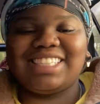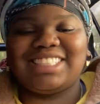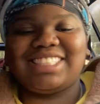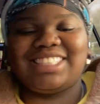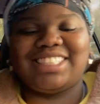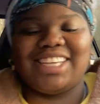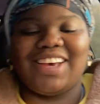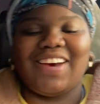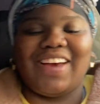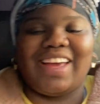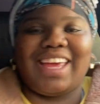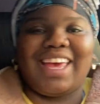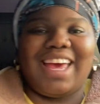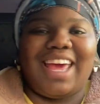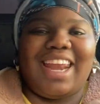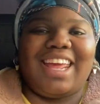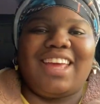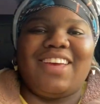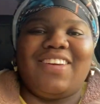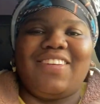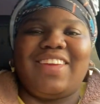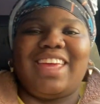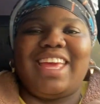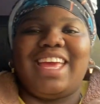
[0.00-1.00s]
so I gotta
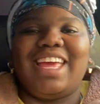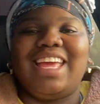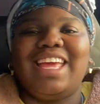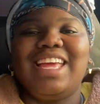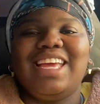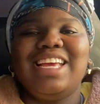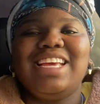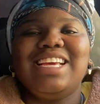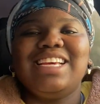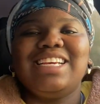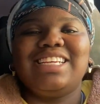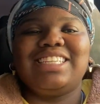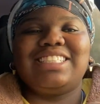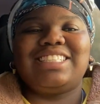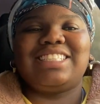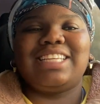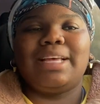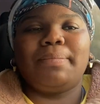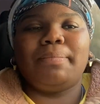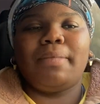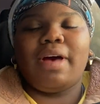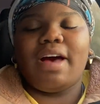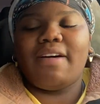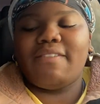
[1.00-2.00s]
go get
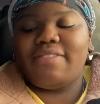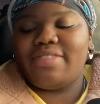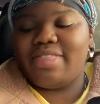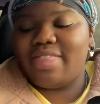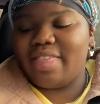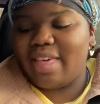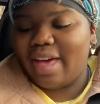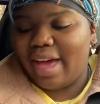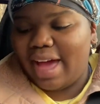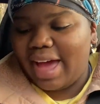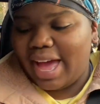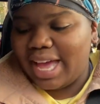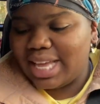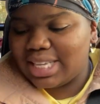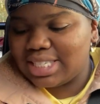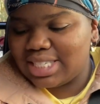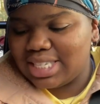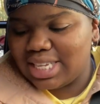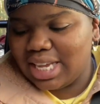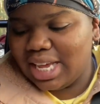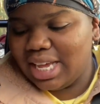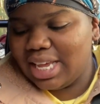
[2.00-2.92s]
some of that.